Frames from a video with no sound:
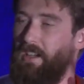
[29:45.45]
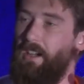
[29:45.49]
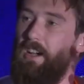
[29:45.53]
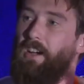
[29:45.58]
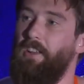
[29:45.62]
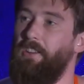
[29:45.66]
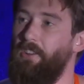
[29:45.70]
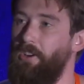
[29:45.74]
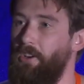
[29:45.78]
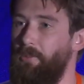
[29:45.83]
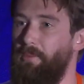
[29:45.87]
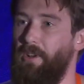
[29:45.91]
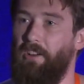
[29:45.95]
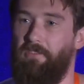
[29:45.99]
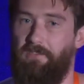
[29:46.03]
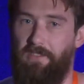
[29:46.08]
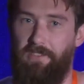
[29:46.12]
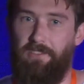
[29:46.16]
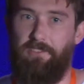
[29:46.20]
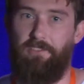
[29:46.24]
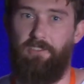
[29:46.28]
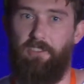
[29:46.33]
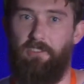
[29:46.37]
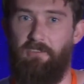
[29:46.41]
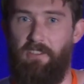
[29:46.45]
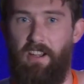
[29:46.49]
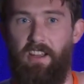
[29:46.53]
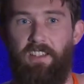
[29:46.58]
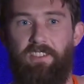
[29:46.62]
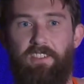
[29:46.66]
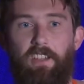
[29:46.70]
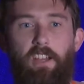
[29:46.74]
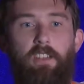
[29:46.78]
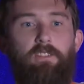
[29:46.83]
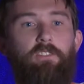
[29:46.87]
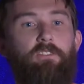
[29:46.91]
I know about render
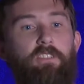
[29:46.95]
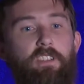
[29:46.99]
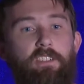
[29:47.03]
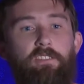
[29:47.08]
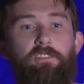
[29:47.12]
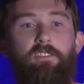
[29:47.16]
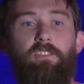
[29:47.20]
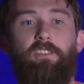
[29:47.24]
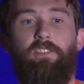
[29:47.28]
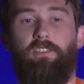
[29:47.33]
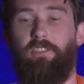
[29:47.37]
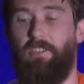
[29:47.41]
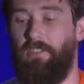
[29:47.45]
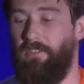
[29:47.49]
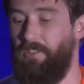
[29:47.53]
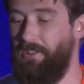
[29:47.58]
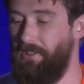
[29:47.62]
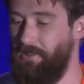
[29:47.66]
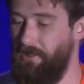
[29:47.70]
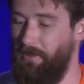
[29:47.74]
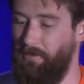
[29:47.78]
arrays. I have a rendering service.